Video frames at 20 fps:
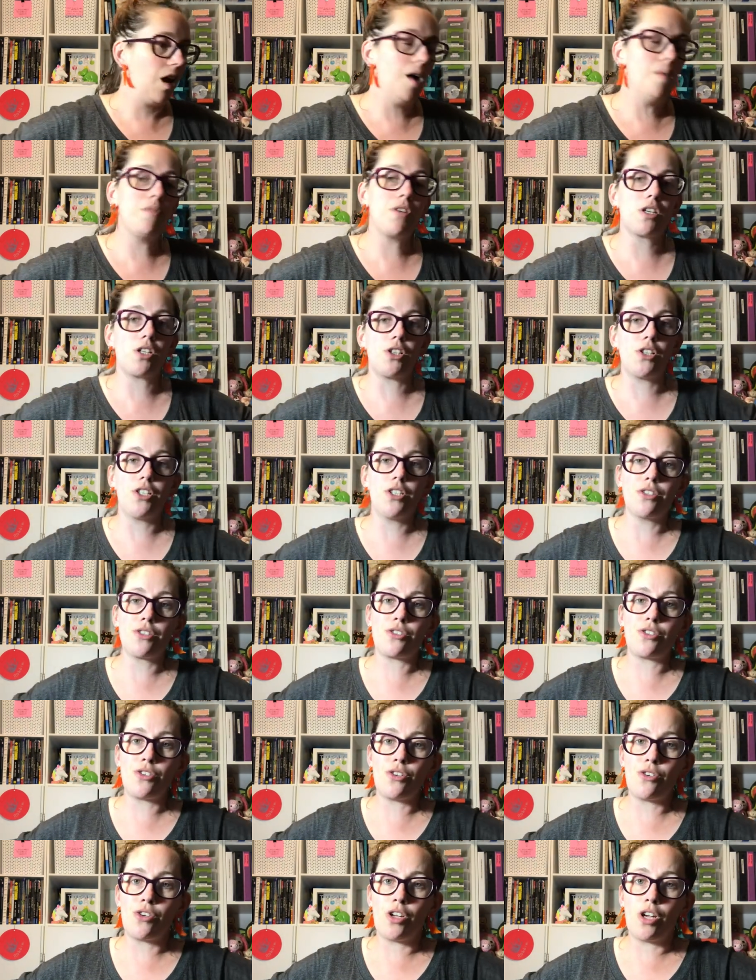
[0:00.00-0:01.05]
gonna clean the
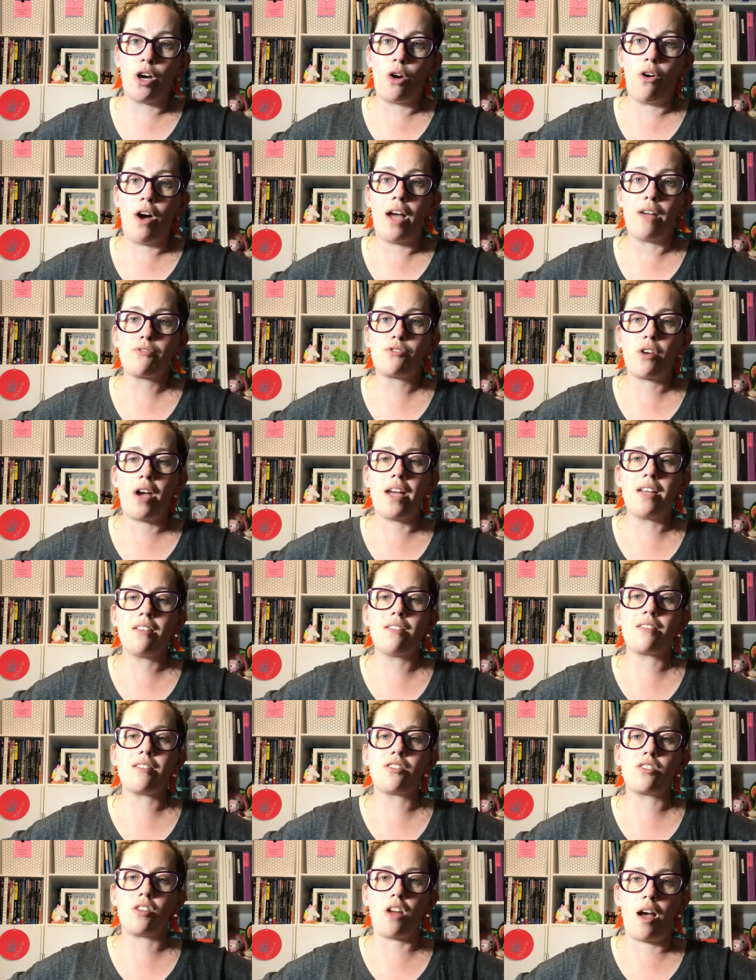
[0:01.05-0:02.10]
studio. I've tried to
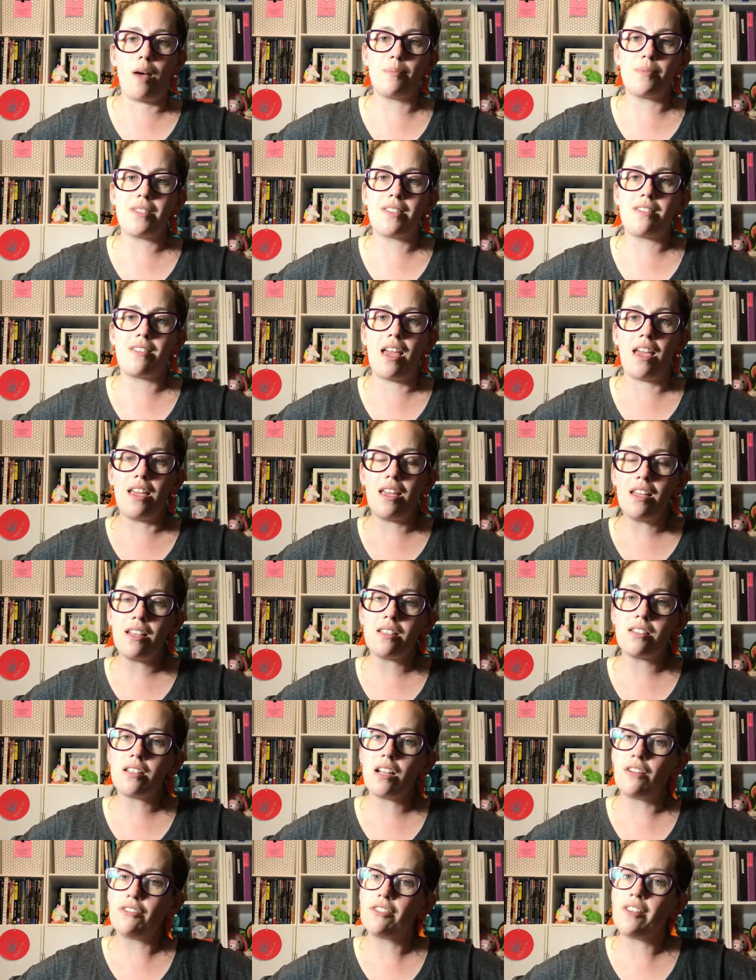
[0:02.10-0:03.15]
stop saying
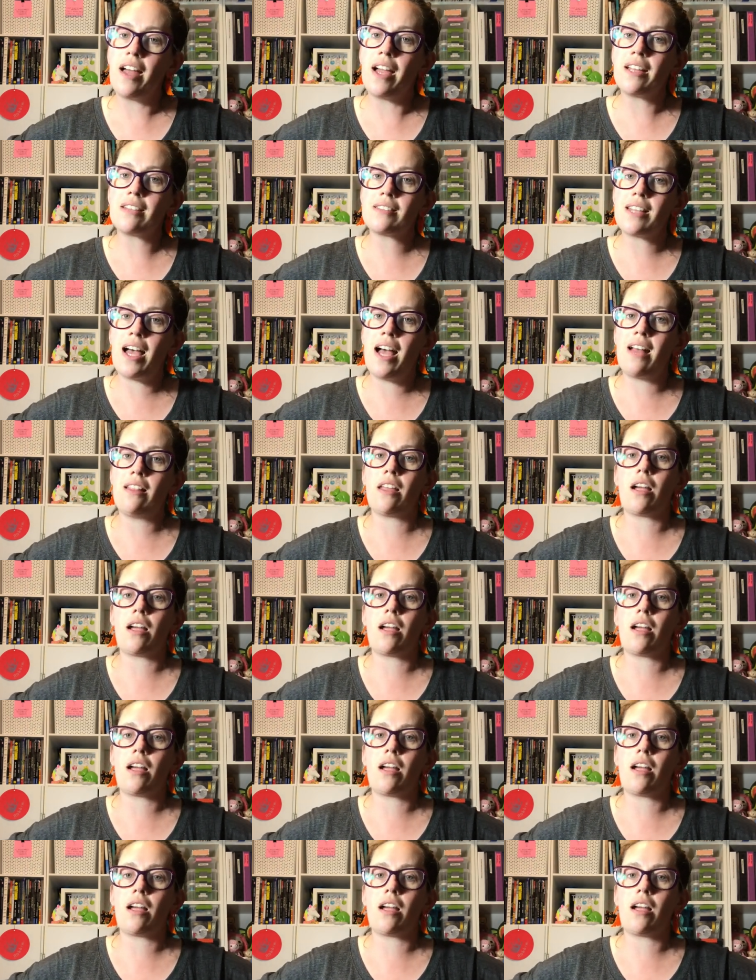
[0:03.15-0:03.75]
stuff like that.